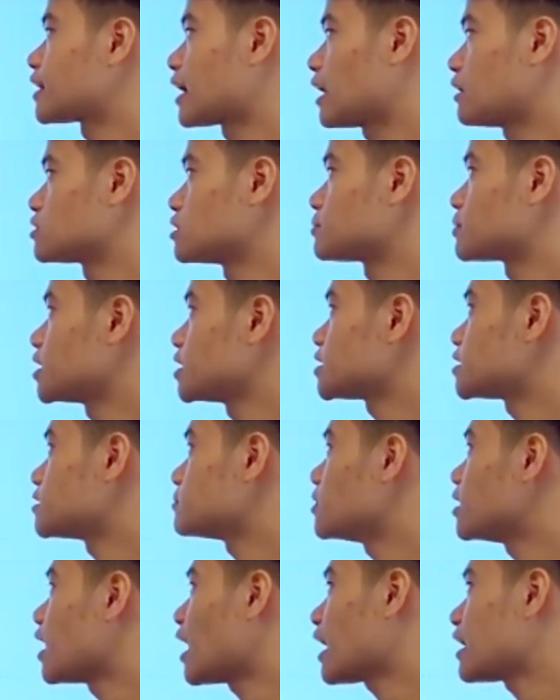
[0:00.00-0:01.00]
count of
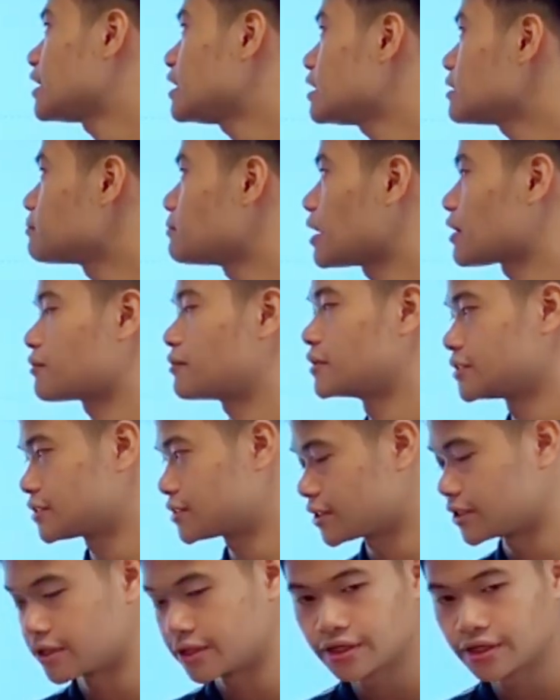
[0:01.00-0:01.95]
customer ID by cluster.